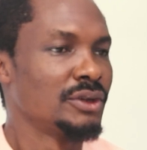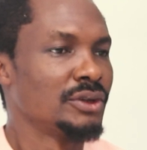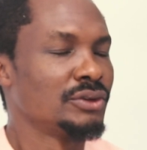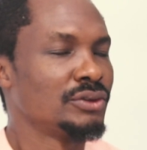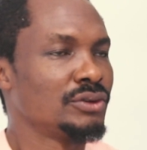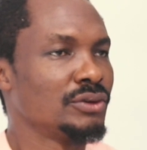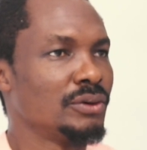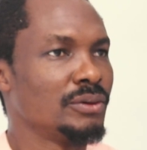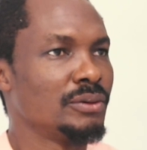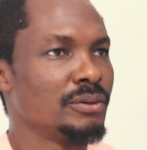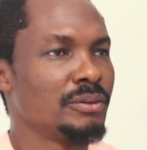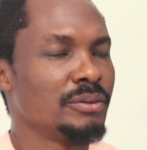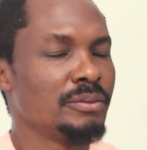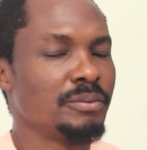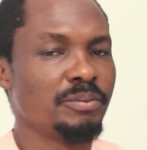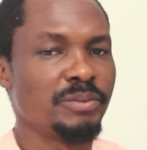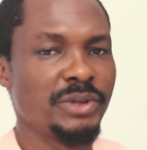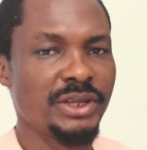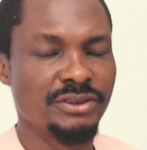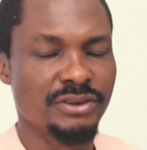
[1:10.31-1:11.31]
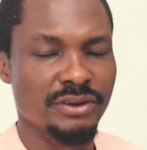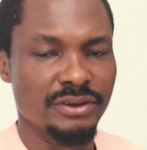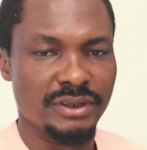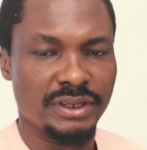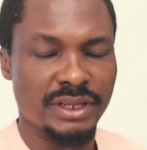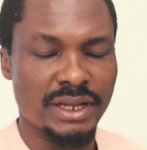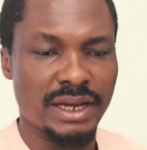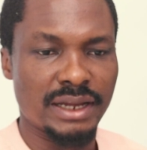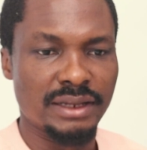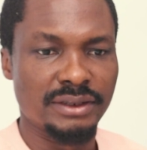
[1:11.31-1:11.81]
So based on
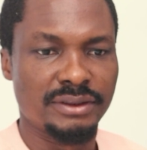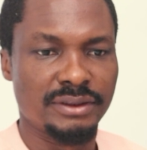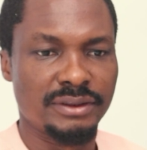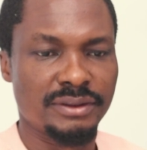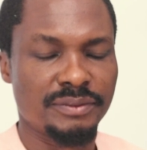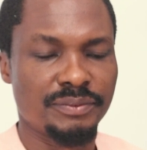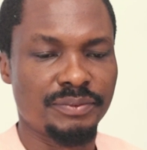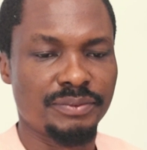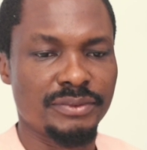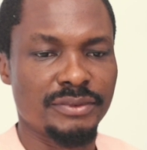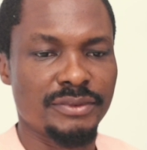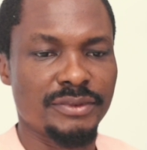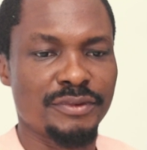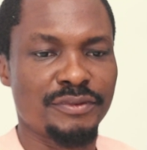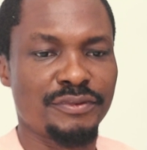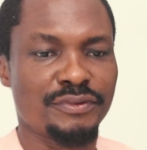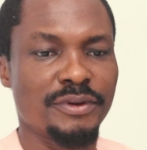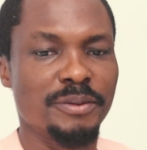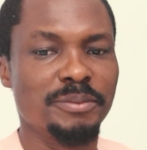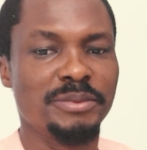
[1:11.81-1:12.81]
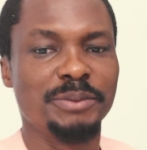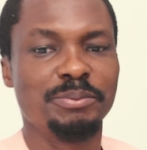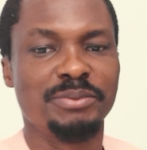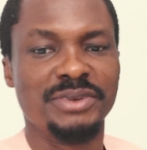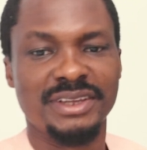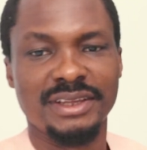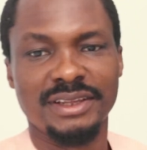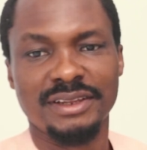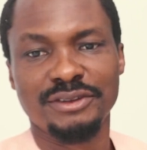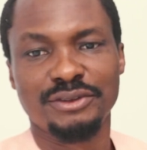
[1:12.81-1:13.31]
that, from the
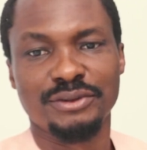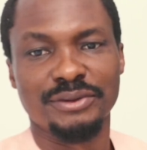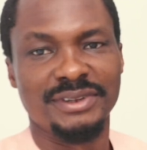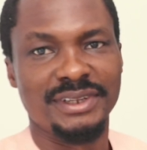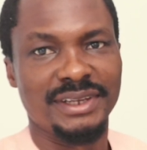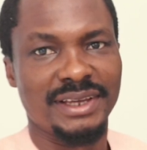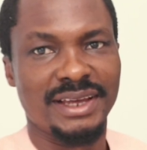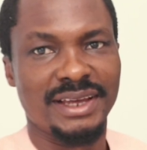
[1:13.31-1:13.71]
beginning to the